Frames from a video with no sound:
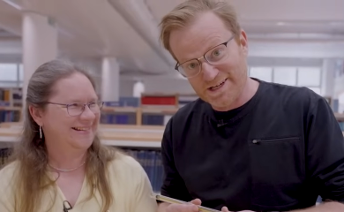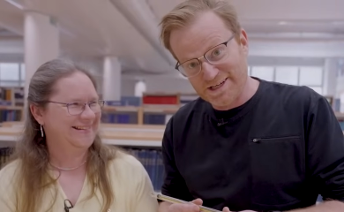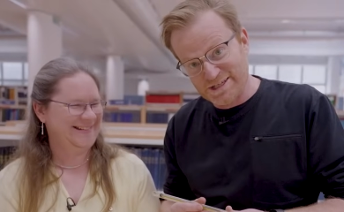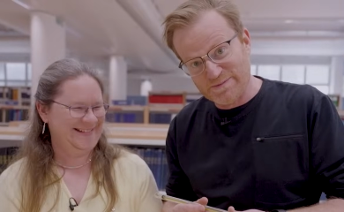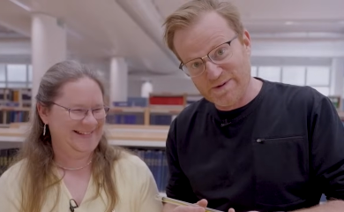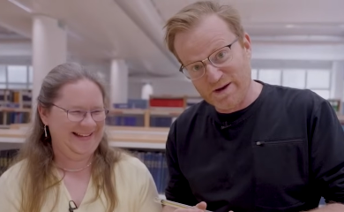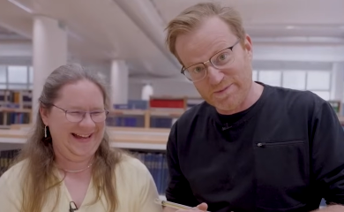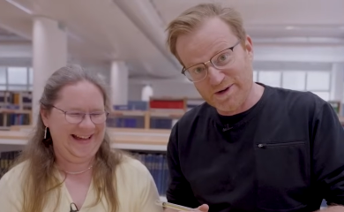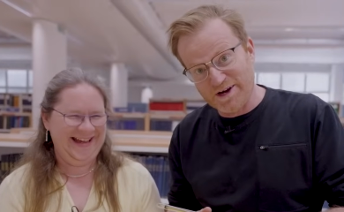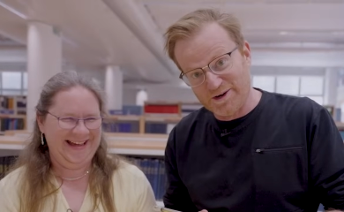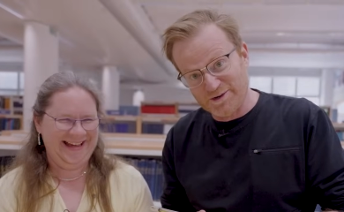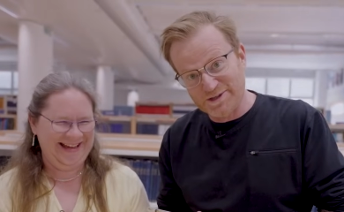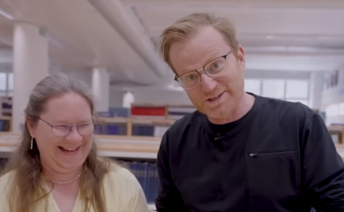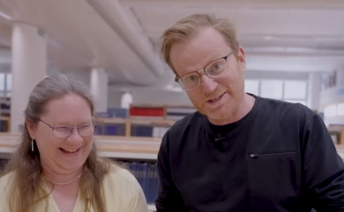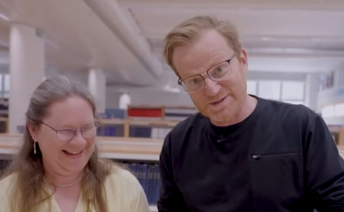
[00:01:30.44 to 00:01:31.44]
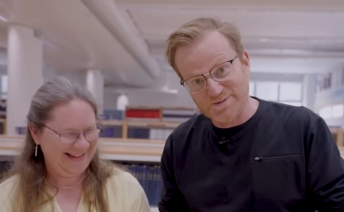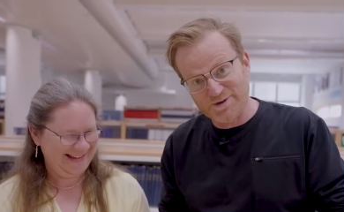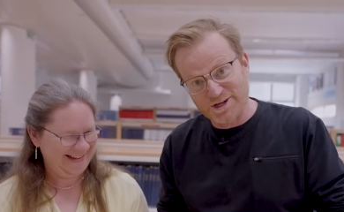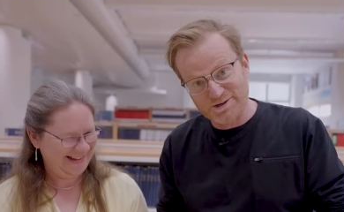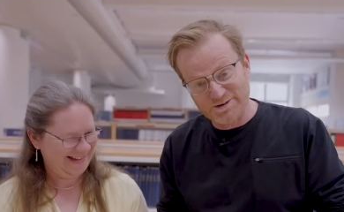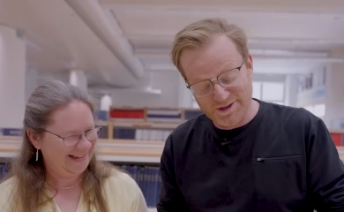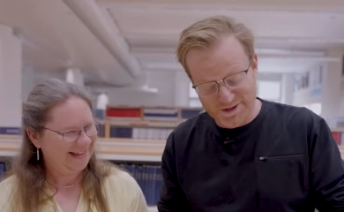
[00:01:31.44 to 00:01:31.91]
Speaker 1: she is about me holding this
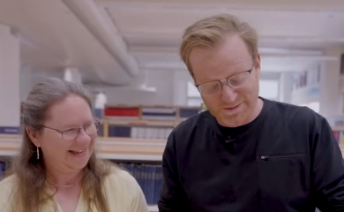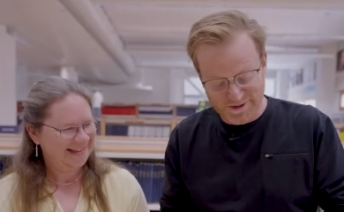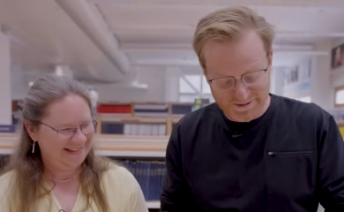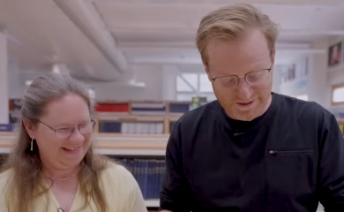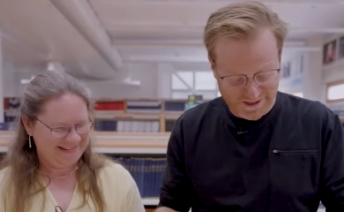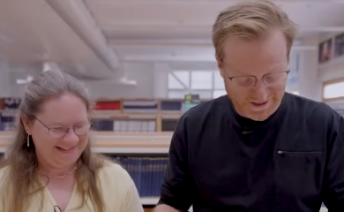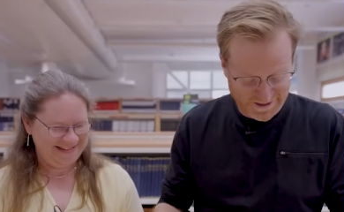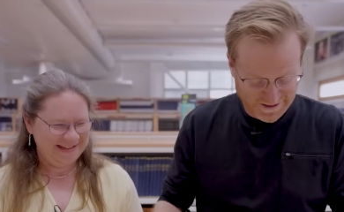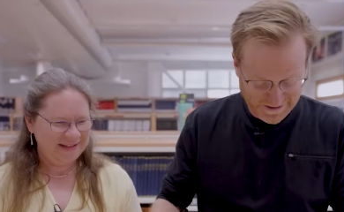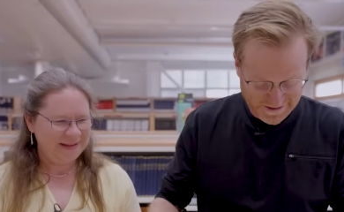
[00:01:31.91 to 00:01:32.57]
mercury thermometer.